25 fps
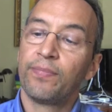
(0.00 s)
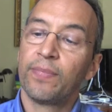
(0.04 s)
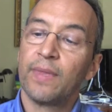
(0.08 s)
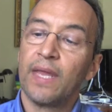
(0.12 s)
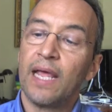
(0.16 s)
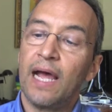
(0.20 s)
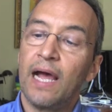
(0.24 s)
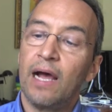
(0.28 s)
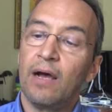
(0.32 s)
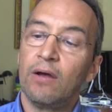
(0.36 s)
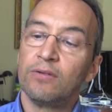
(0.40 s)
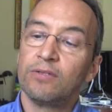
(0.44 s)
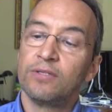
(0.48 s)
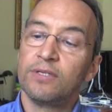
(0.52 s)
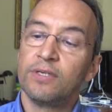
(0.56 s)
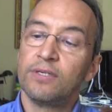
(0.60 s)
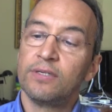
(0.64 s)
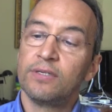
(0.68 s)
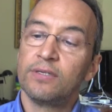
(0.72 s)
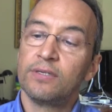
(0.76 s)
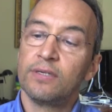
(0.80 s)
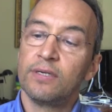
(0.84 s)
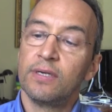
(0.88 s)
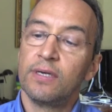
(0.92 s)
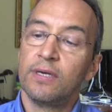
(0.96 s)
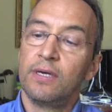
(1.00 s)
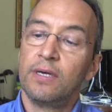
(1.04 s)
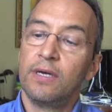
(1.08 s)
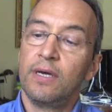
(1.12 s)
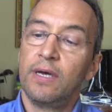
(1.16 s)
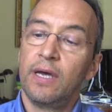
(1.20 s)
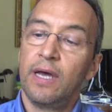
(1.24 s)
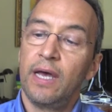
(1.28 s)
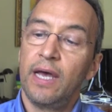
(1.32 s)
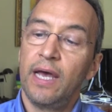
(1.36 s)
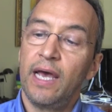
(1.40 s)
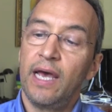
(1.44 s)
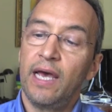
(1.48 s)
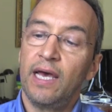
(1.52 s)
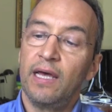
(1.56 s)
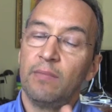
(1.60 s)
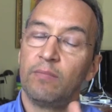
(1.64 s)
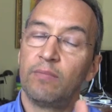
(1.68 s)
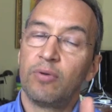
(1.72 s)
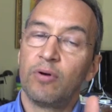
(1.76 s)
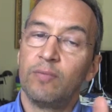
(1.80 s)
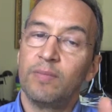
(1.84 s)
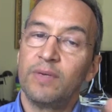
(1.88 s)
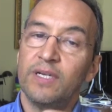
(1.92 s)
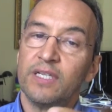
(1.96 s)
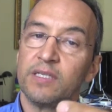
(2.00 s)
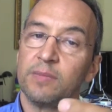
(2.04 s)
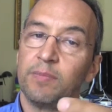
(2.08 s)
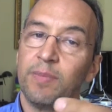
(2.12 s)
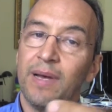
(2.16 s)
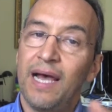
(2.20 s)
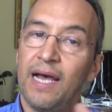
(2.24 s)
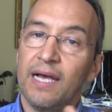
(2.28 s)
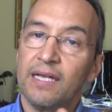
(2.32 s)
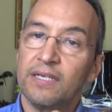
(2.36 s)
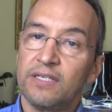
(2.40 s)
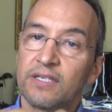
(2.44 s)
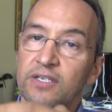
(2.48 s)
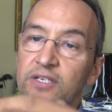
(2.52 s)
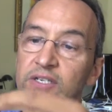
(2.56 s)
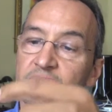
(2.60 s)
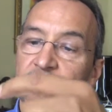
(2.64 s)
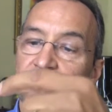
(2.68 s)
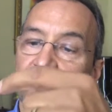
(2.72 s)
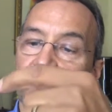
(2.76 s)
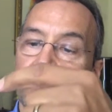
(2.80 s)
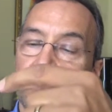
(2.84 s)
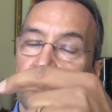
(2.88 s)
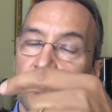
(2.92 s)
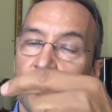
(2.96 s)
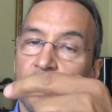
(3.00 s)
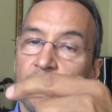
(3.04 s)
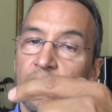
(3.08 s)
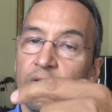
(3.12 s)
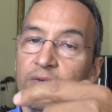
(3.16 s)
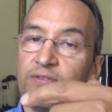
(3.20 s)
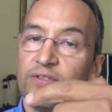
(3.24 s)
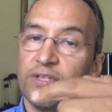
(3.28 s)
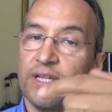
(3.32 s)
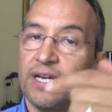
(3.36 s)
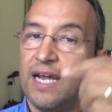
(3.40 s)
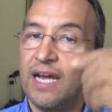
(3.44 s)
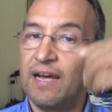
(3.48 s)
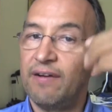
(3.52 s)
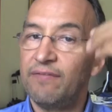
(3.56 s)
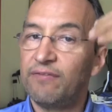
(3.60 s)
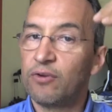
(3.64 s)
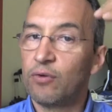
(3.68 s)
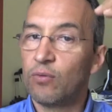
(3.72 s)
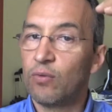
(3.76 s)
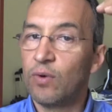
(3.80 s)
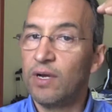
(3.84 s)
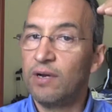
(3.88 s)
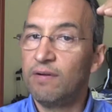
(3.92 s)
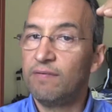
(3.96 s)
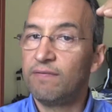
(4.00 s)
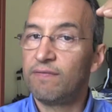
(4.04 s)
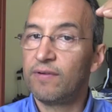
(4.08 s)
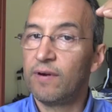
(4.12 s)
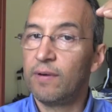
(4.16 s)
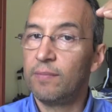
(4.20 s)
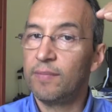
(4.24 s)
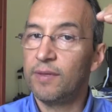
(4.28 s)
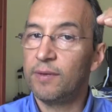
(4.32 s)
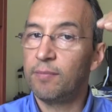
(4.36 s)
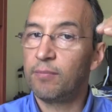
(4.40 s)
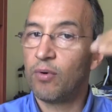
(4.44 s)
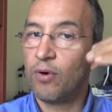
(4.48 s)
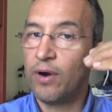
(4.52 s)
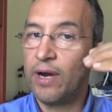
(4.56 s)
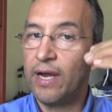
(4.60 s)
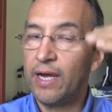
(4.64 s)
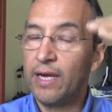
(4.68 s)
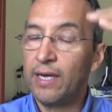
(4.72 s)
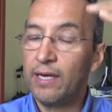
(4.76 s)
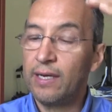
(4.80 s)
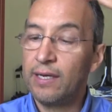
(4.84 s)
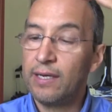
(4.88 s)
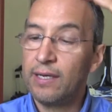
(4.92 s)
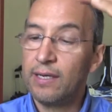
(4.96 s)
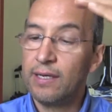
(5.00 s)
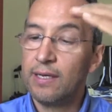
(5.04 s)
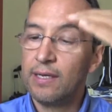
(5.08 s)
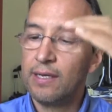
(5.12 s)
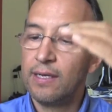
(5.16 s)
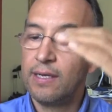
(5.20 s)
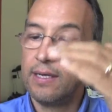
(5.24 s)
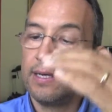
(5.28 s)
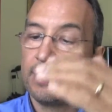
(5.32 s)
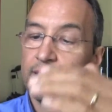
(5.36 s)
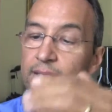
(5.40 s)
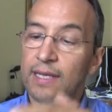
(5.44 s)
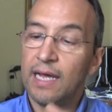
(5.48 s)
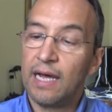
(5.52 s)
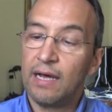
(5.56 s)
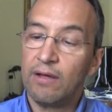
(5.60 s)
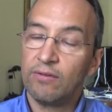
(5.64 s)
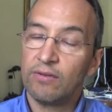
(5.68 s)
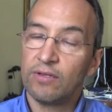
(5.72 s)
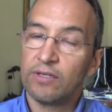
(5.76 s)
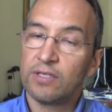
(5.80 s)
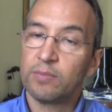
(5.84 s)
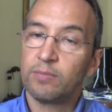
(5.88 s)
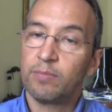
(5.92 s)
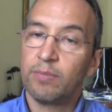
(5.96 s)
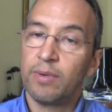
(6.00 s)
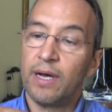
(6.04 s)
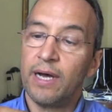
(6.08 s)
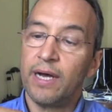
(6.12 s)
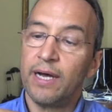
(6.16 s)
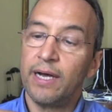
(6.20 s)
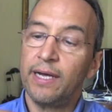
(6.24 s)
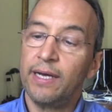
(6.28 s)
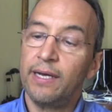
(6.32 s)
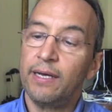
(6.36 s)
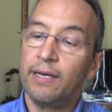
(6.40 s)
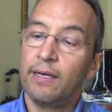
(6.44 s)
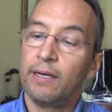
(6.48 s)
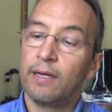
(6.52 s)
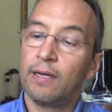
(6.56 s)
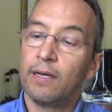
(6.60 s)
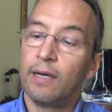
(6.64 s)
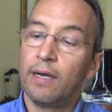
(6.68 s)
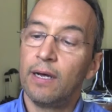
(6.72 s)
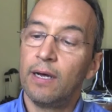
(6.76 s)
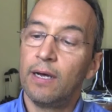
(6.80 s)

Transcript: houses and permits passage of the nerves that have to run from the brain down the spine